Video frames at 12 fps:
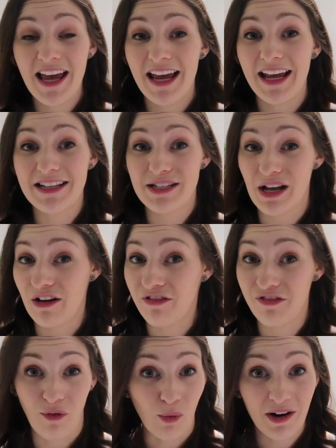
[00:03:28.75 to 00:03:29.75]
It's a
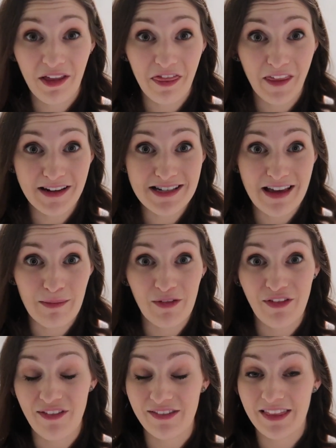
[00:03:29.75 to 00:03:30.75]
foreign thing to them
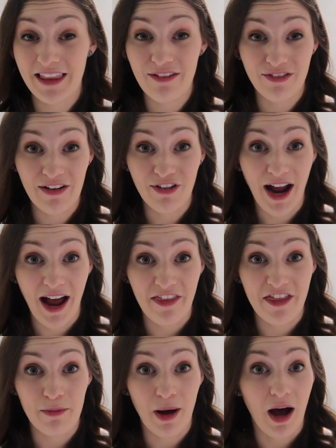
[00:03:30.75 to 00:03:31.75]
if they've never
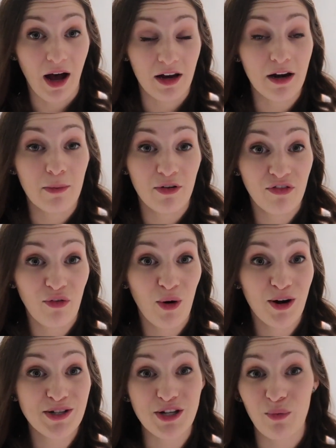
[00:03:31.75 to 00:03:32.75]
had them on
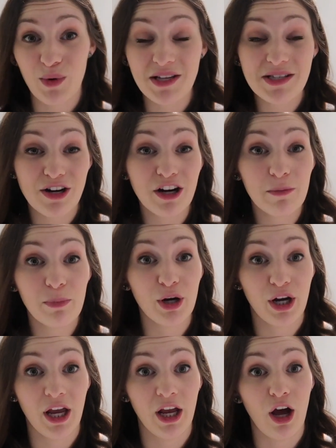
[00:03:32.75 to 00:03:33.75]
before. So we started
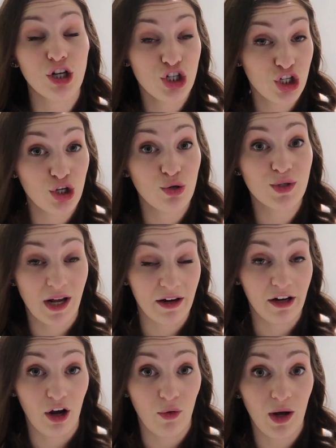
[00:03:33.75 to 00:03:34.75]
putting shoes
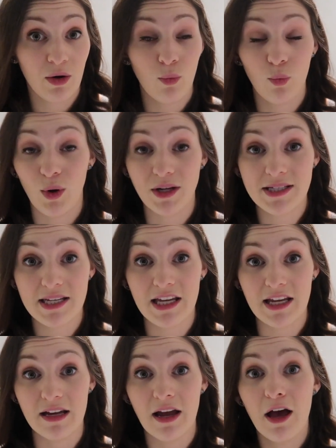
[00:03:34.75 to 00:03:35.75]
on Owen once
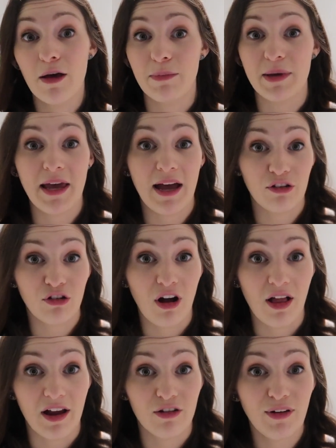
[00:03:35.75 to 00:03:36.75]
he began
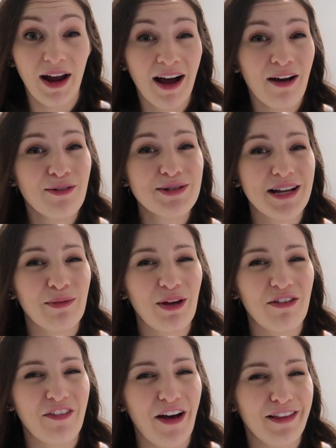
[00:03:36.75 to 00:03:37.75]
crawling around, and
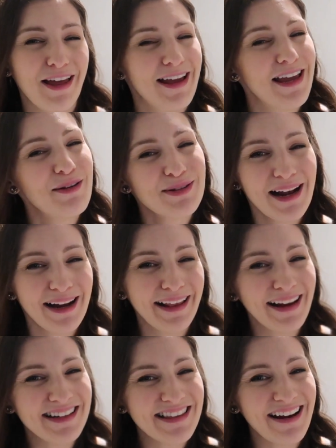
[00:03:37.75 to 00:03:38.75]
we felt like he was kind of
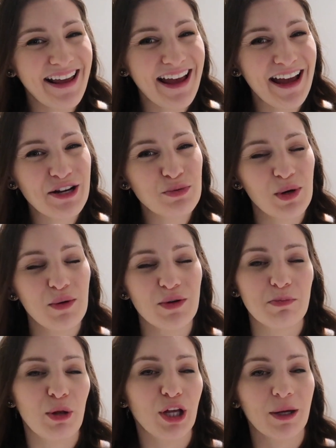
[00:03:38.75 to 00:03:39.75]
getting to that age where he was
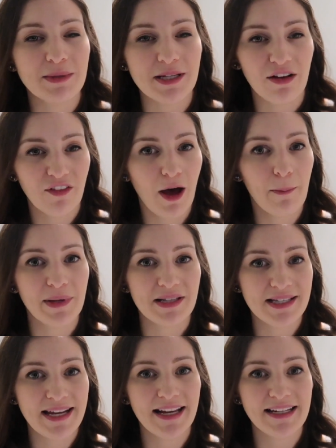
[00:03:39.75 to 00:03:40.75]
pulling himself up and
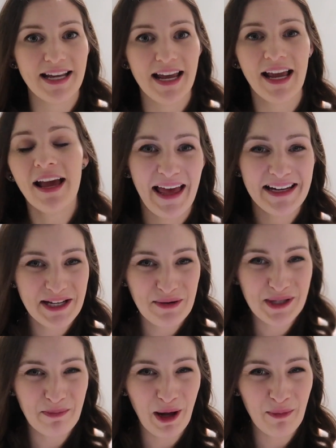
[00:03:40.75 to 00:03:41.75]
standing, and he
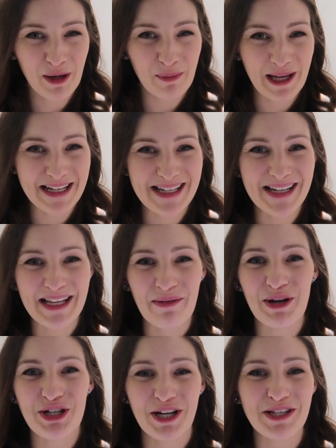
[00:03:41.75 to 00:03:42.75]
was in public places, and
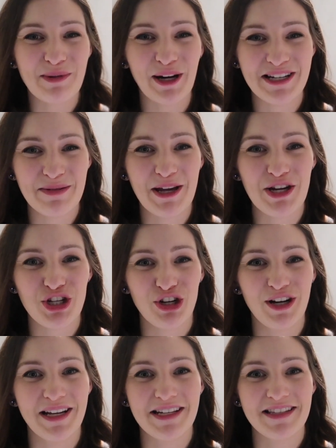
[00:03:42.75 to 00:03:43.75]
we just wanted to make sure
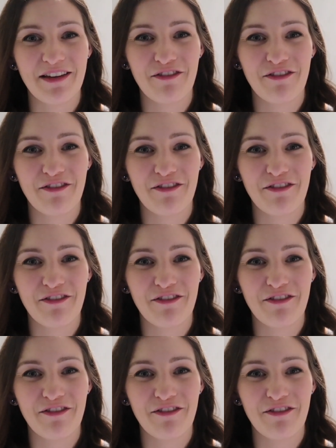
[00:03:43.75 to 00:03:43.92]
his